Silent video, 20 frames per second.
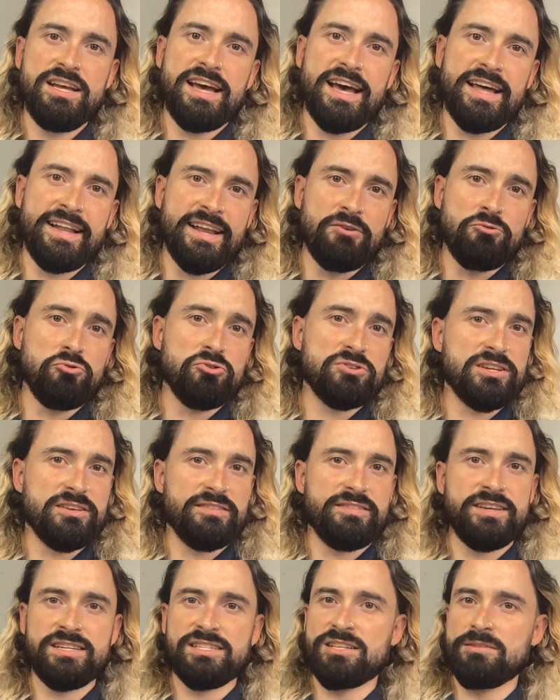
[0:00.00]
And they're also
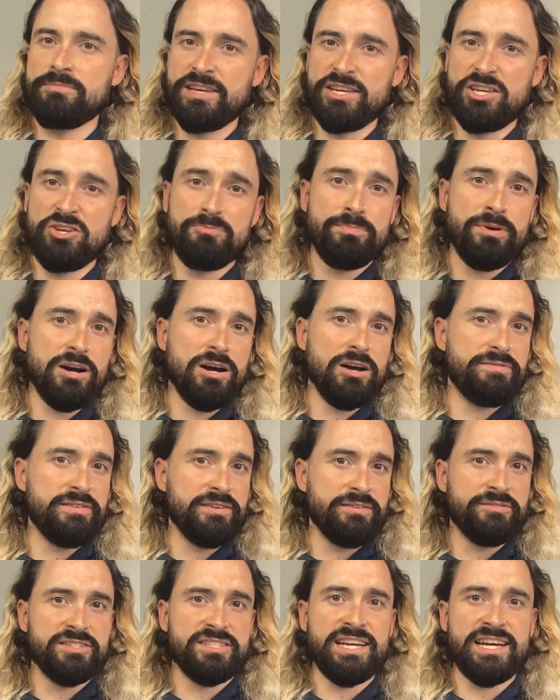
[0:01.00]
things that make you
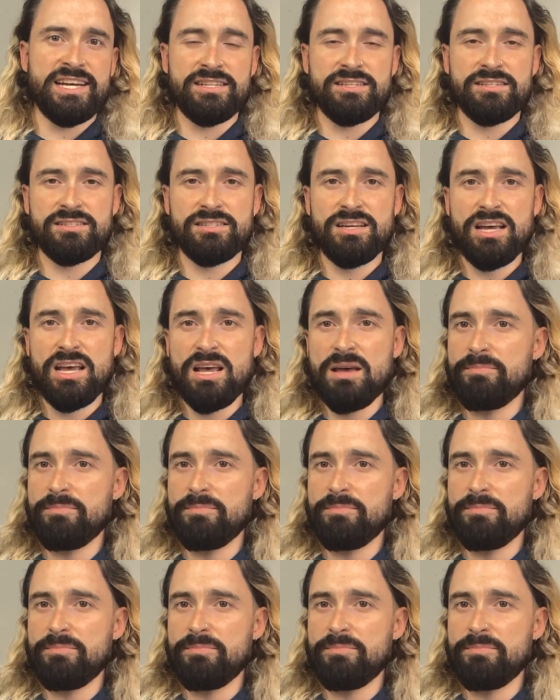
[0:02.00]
perfect for dates.